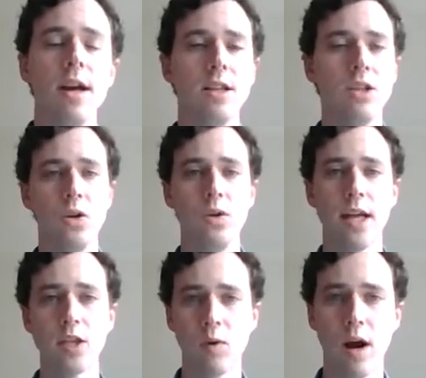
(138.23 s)
And so
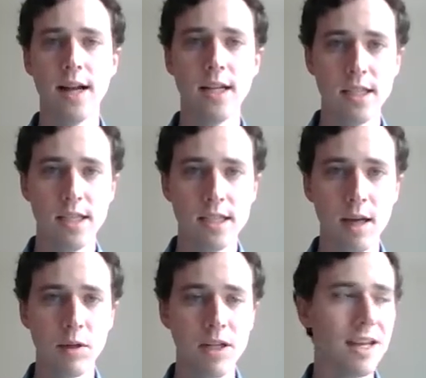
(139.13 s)
that's where IDC
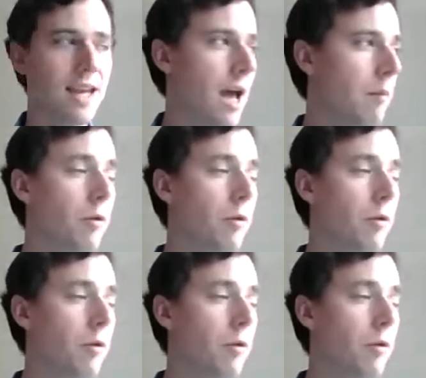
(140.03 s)
stepped into the gap